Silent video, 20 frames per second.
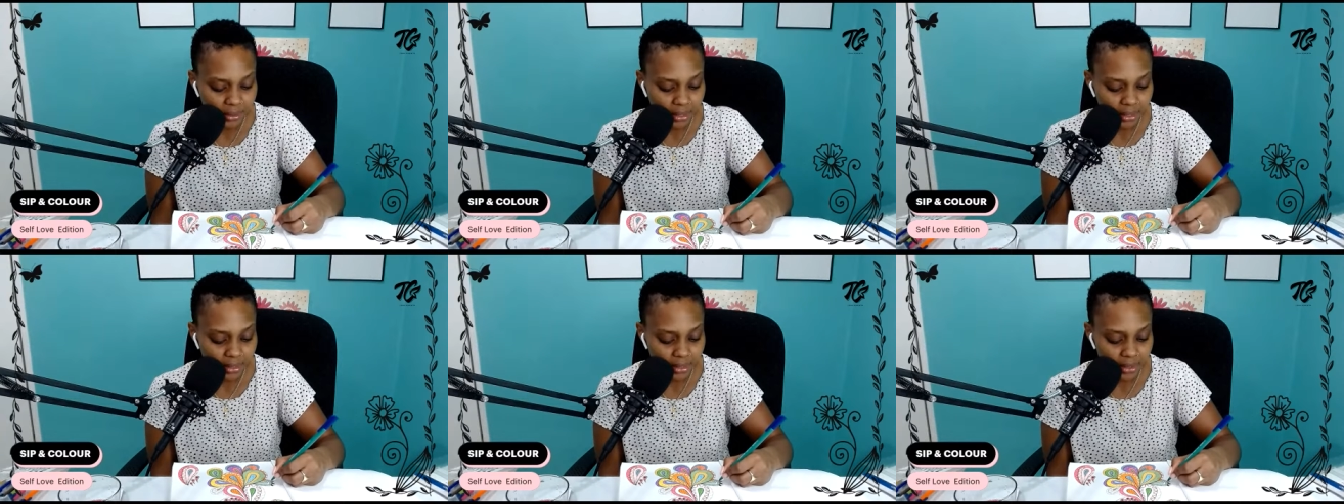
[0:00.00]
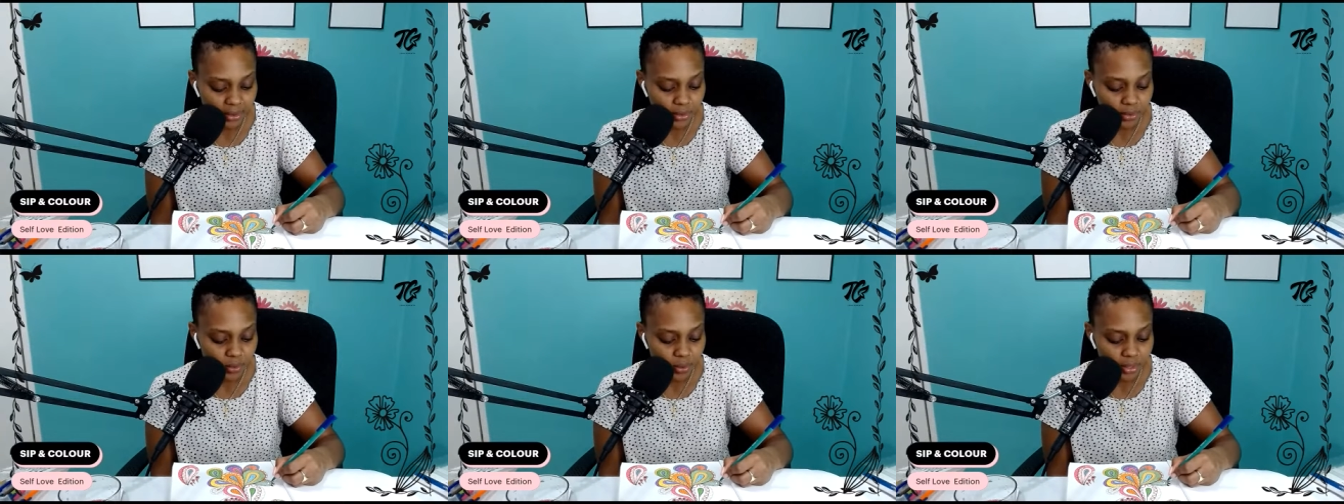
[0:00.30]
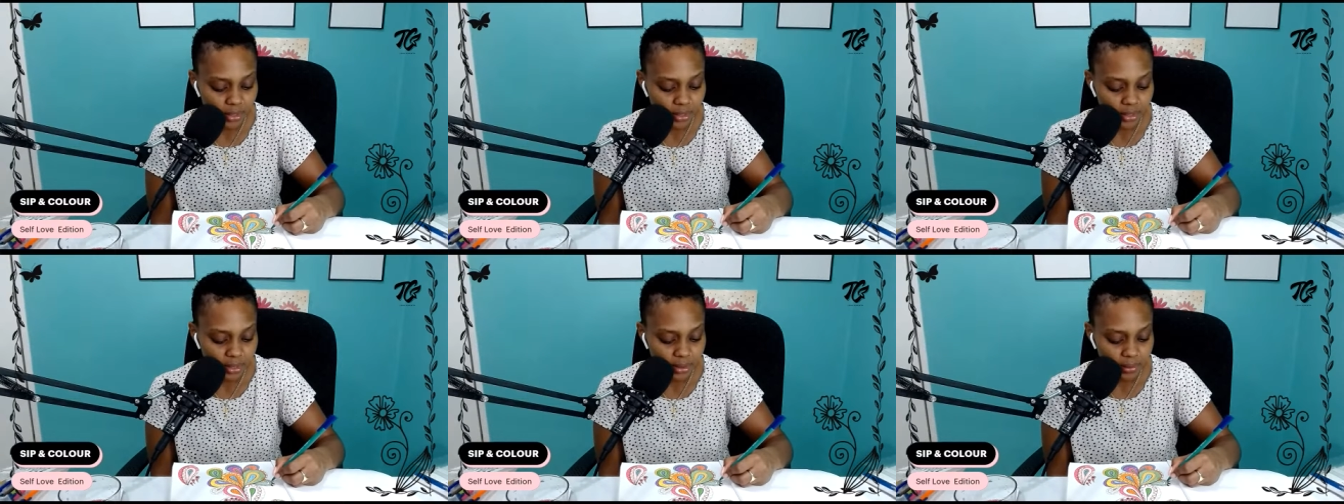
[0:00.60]
that you don't
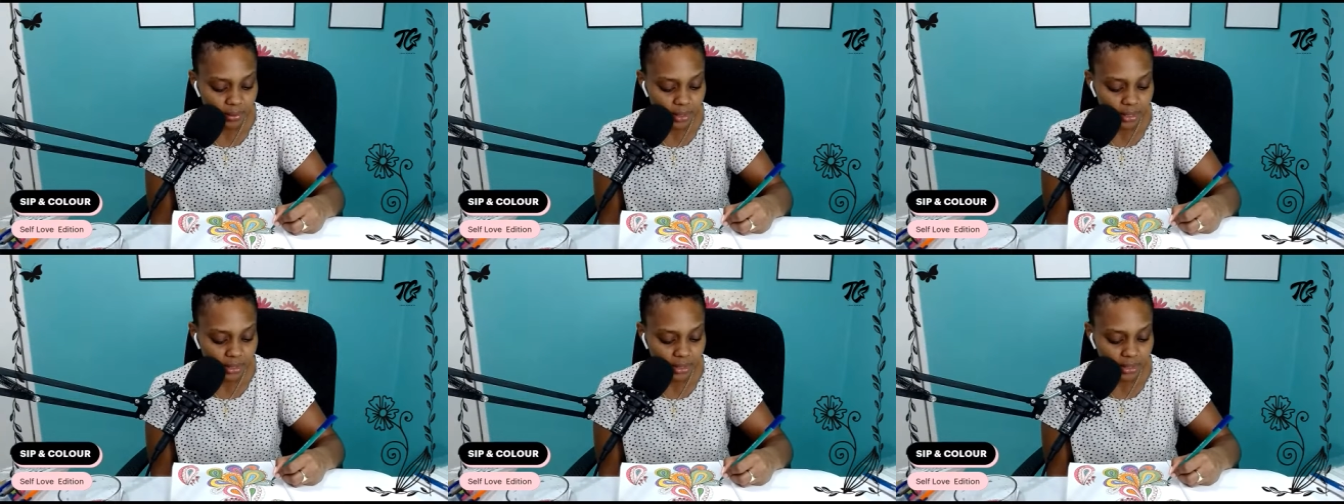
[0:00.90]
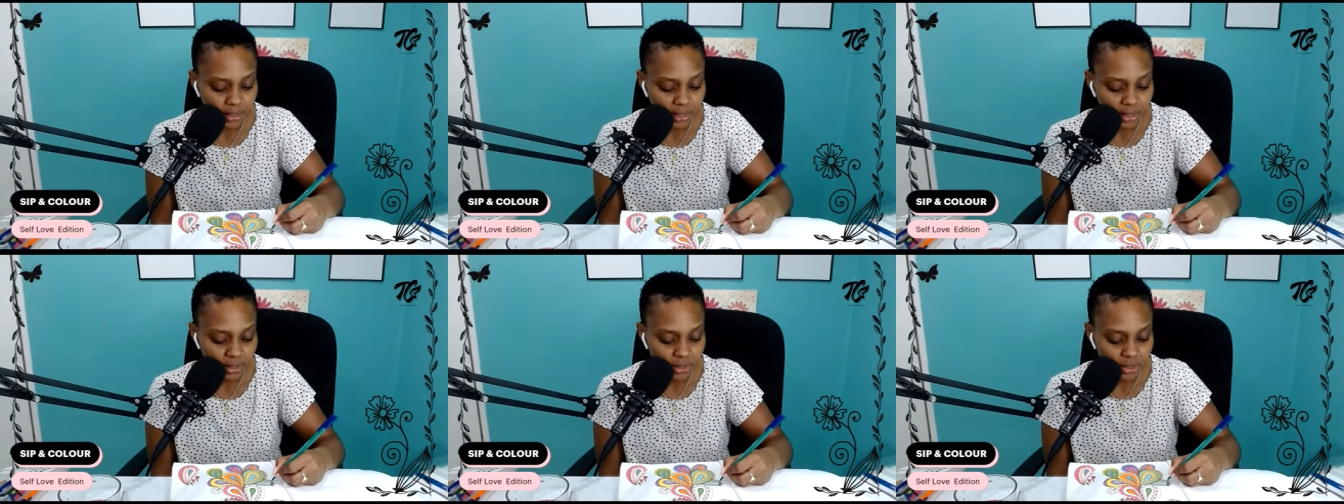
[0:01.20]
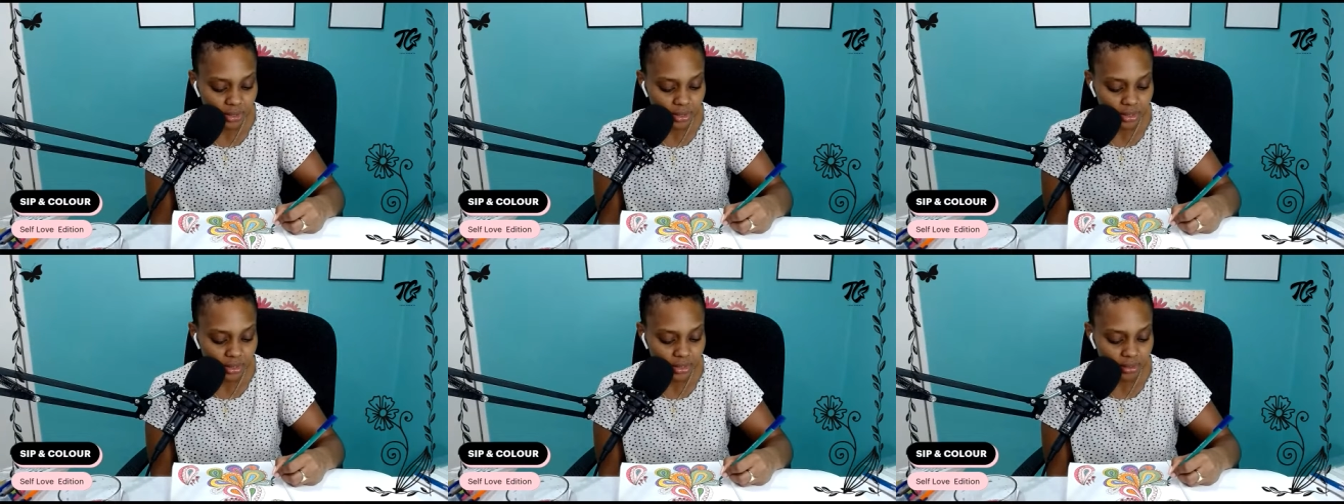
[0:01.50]
want to be
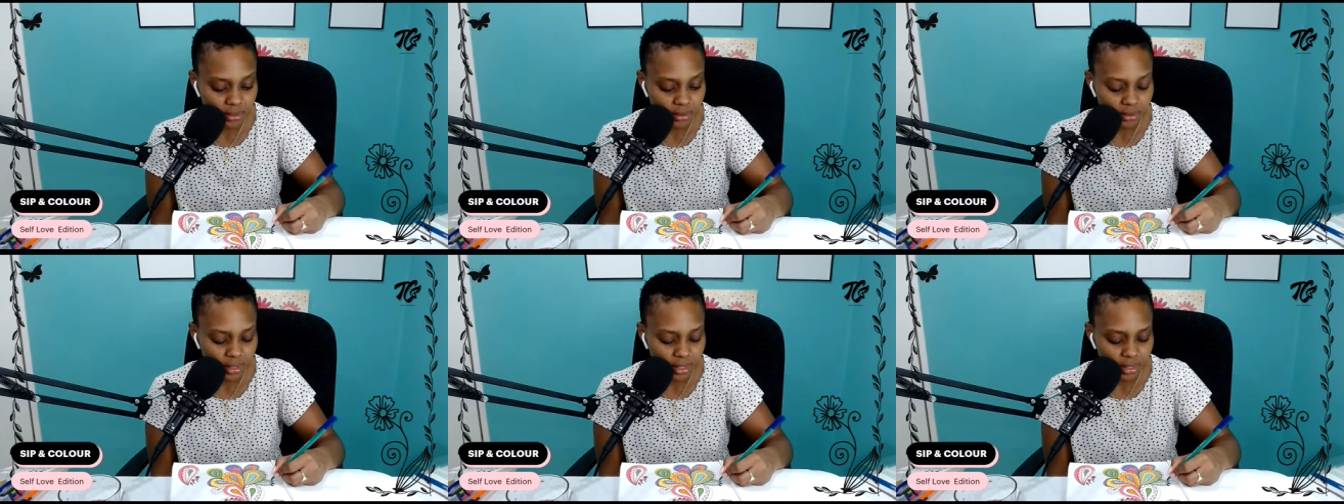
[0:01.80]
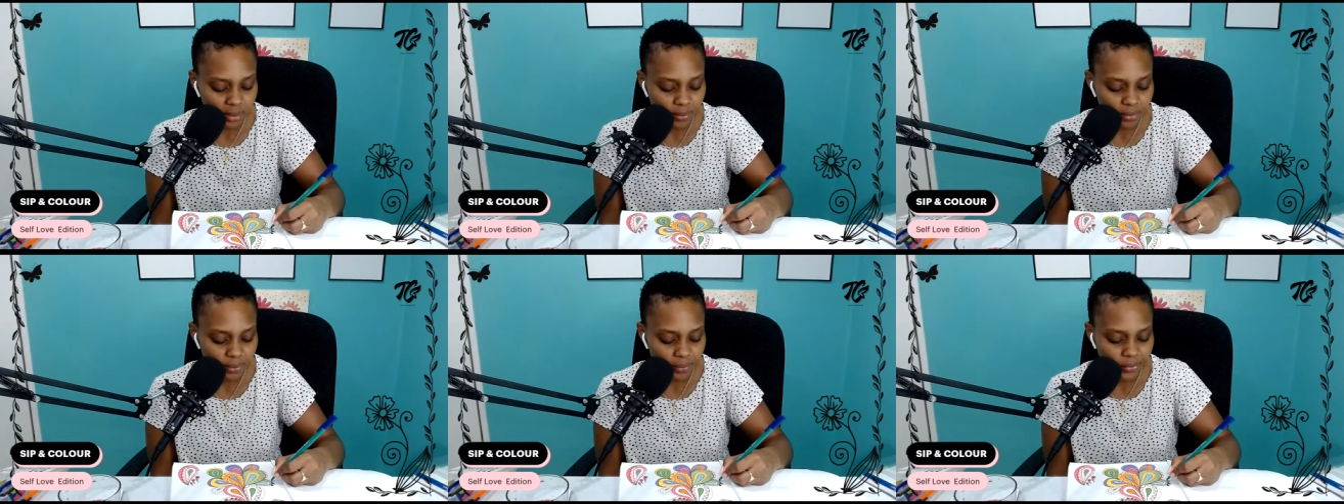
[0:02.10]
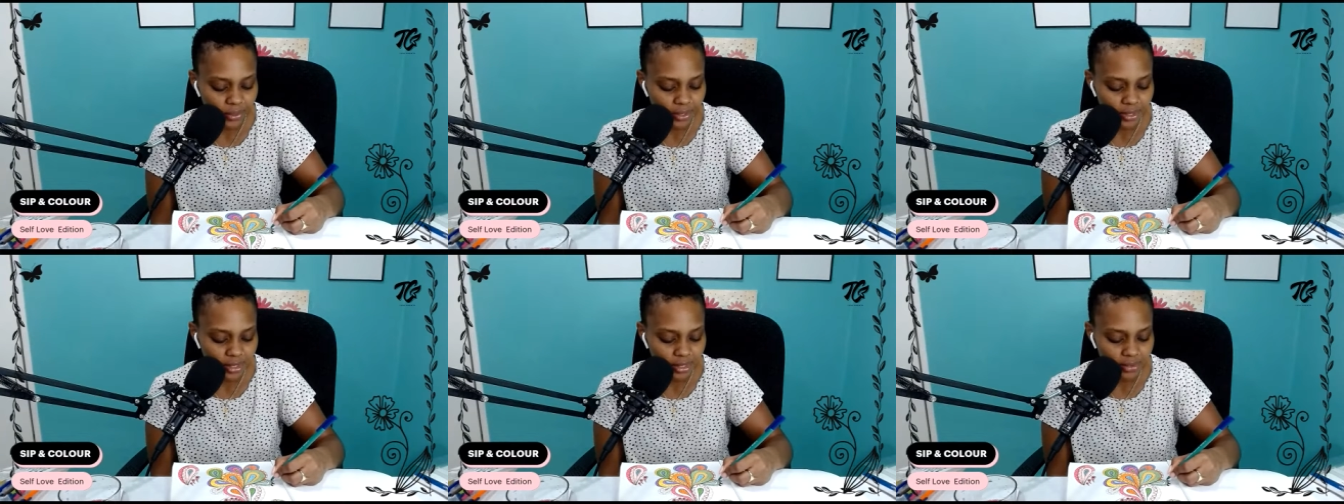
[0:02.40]
engaging in anymore?
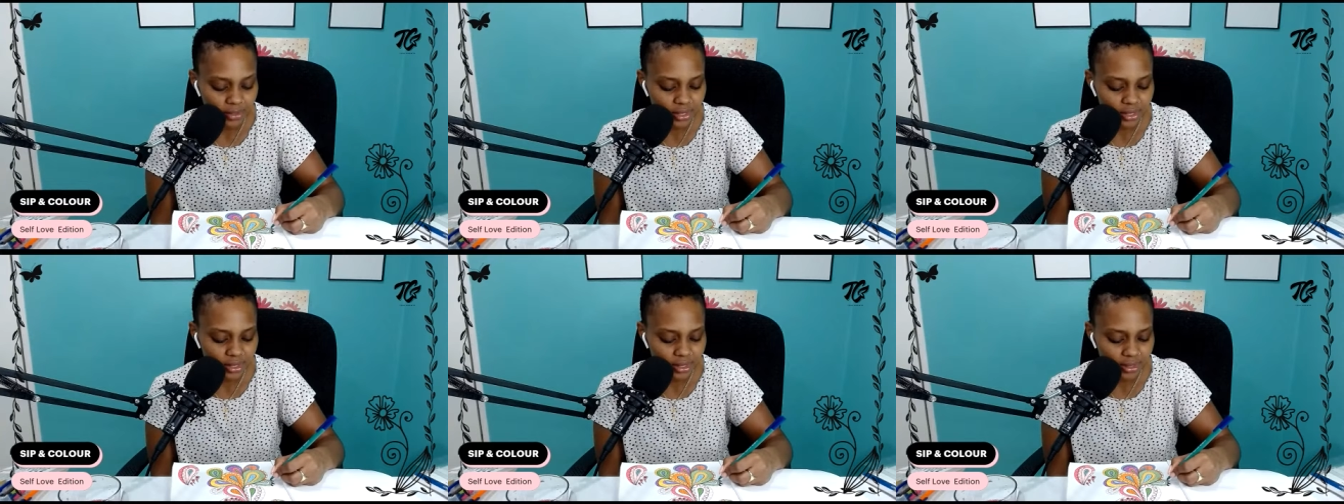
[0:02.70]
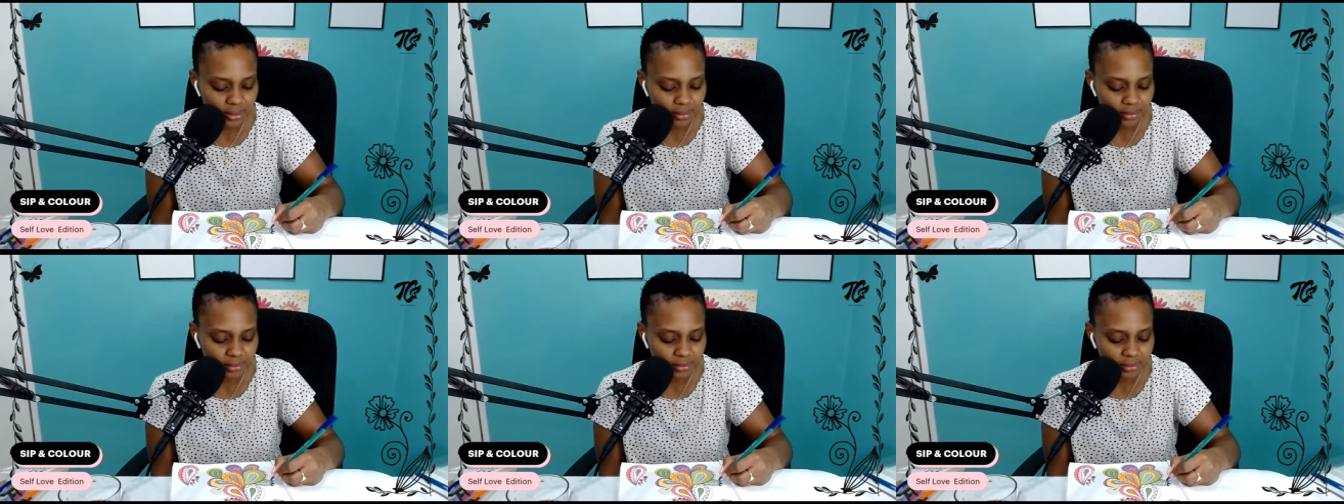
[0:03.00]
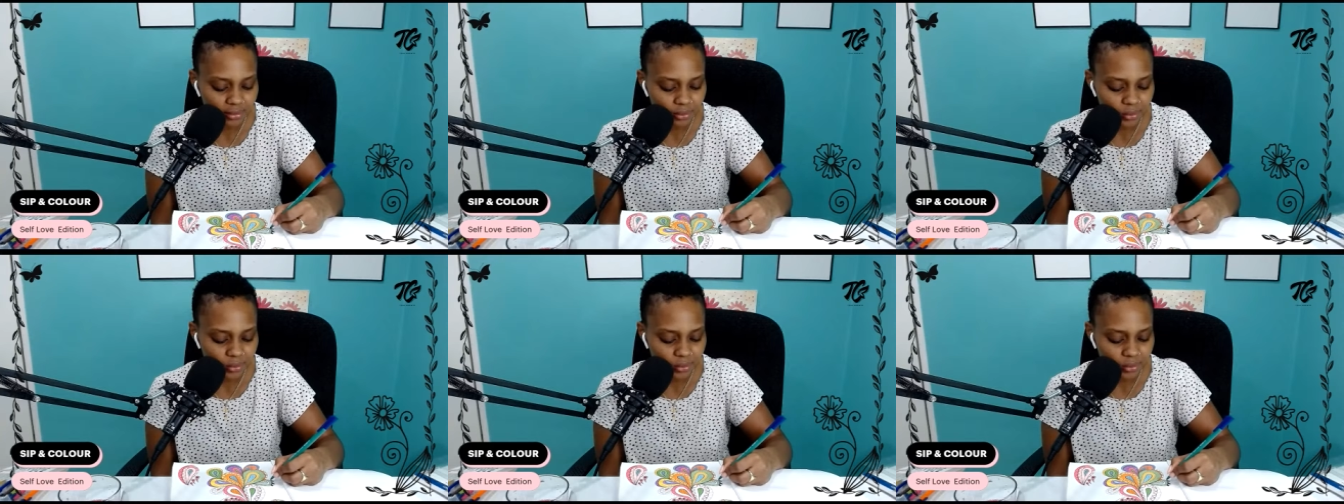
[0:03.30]
What's the reason?